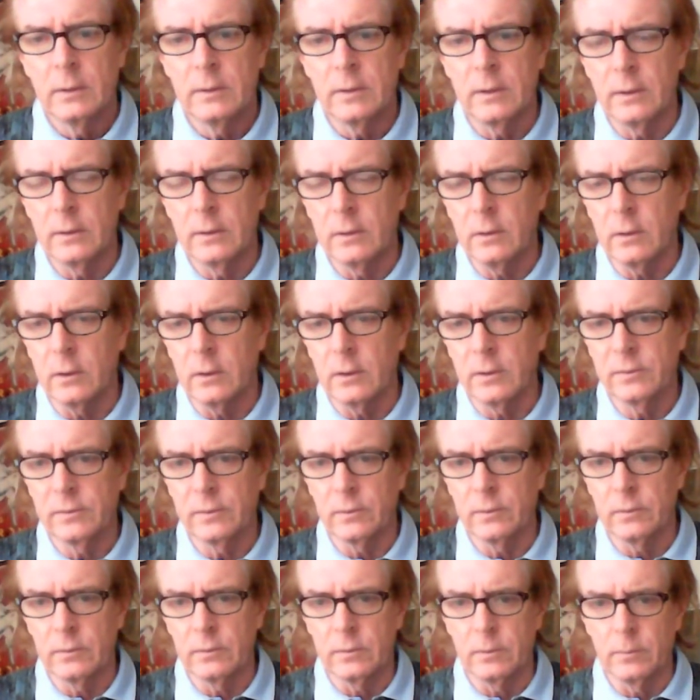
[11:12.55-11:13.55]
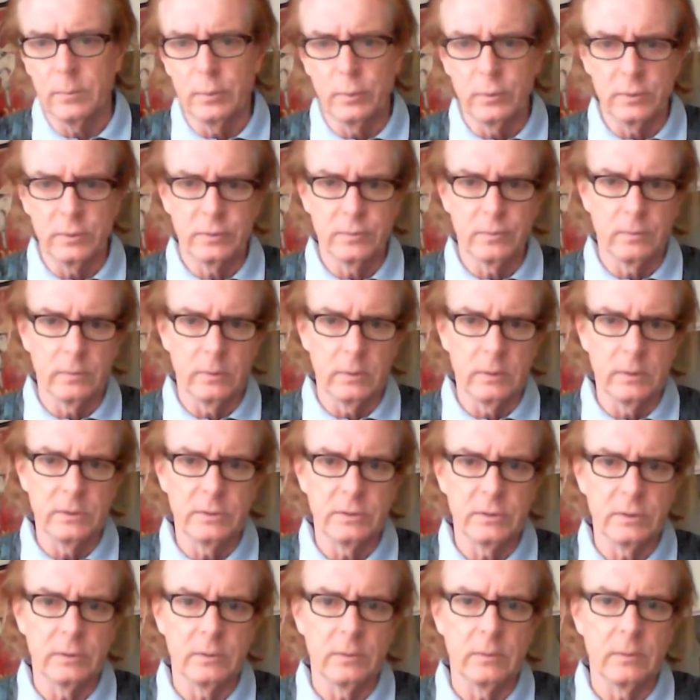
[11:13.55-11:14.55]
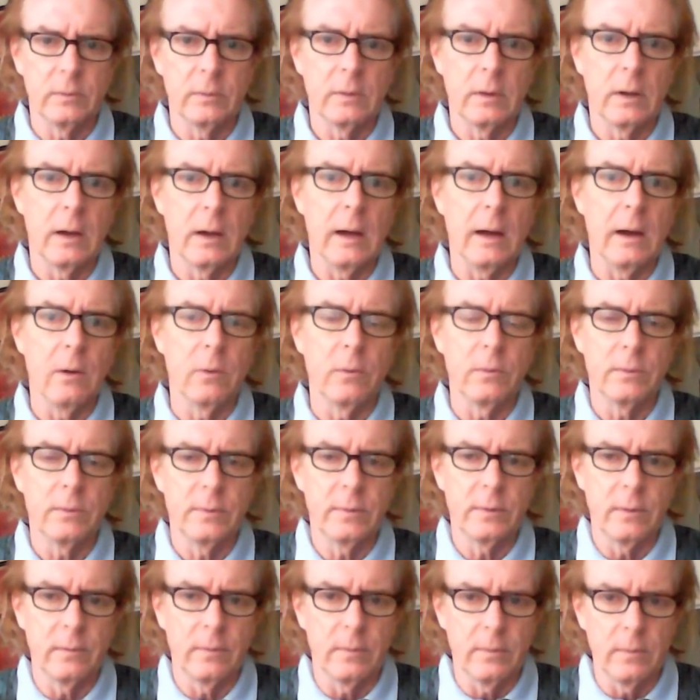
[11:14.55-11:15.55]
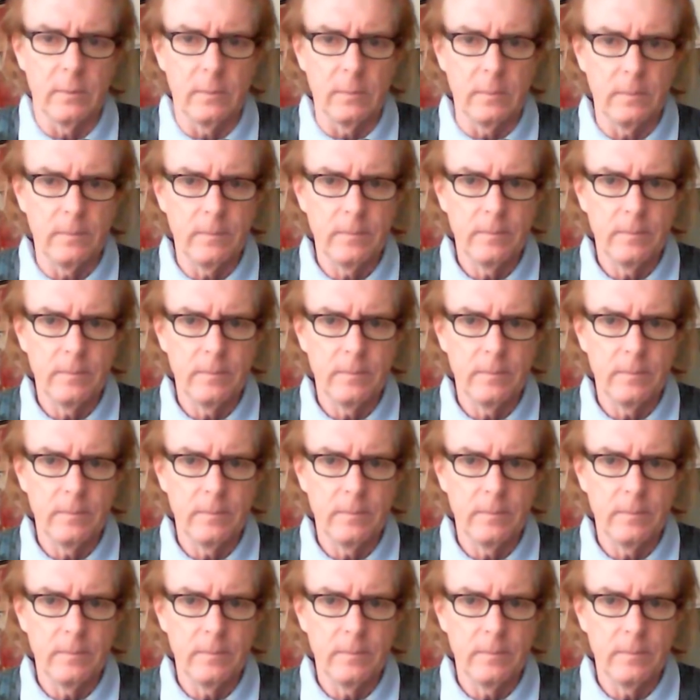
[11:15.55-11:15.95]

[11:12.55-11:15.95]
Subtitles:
tend also to push religion out of the